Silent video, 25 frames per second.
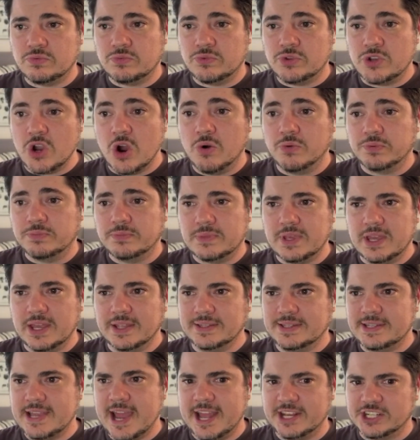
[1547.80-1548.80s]
don't
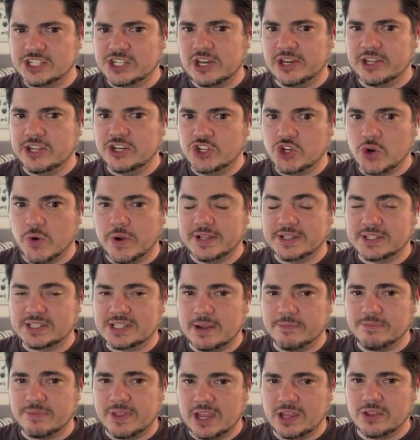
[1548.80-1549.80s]
intentionally join
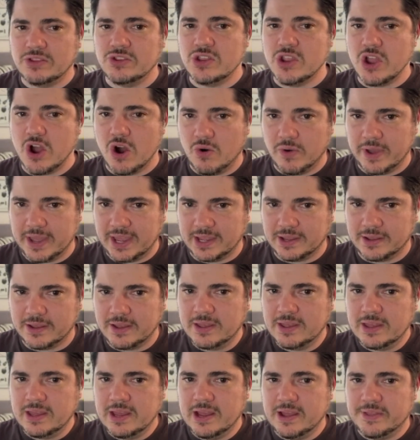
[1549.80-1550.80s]
something knowing
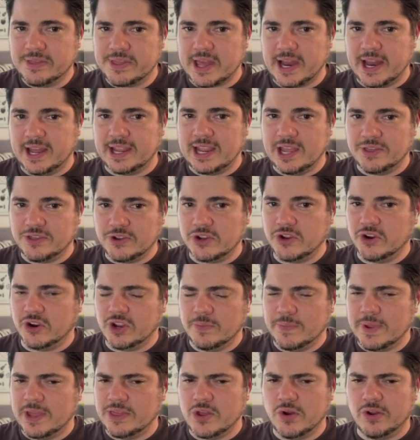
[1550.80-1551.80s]
that like either you're
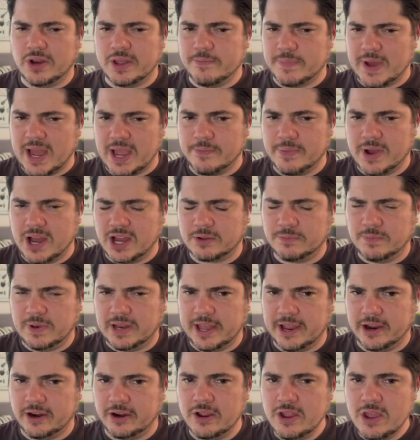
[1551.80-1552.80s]
going to be the only BIPOC
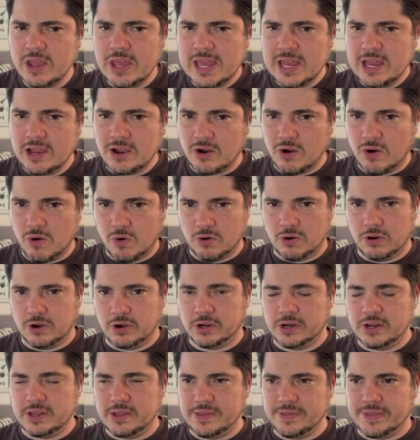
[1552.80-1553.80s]
player
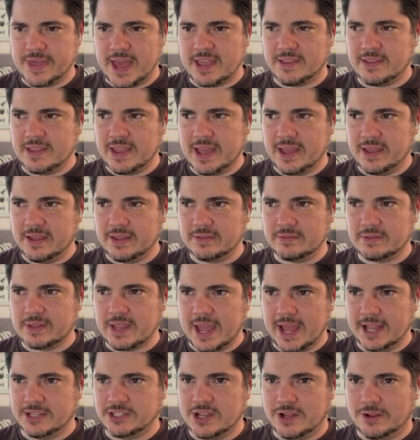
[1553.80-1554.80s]
or that
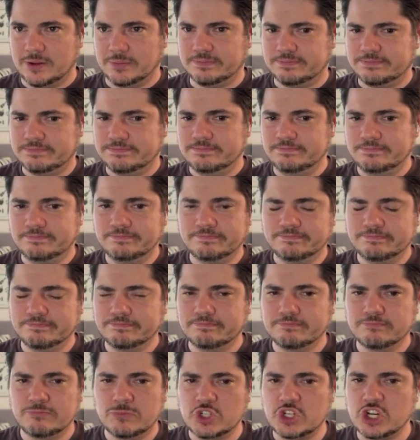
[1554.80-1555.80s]
it's all
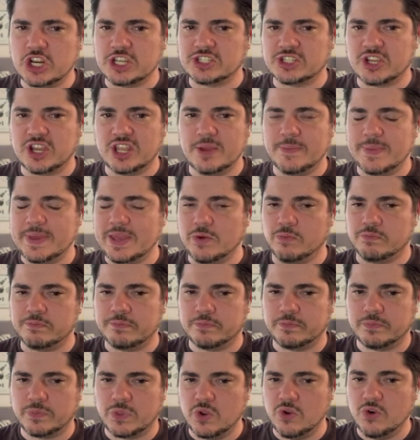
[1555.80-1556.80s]
just going to be
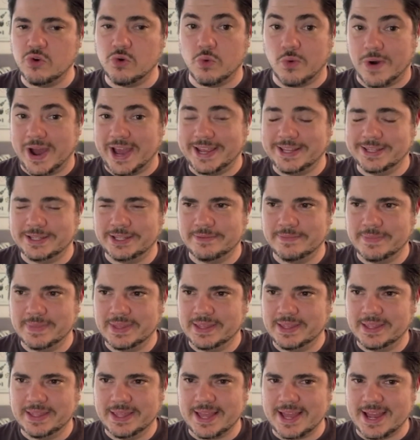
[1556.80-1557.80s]
white,
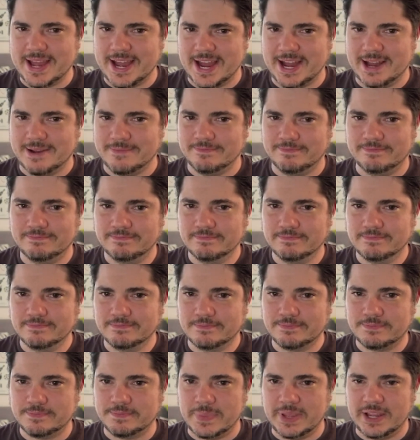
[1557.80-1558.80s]
um,
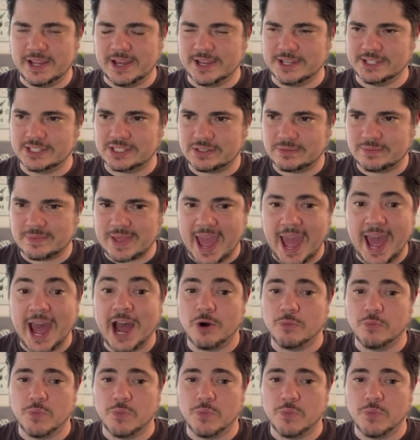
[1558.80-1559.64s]
because how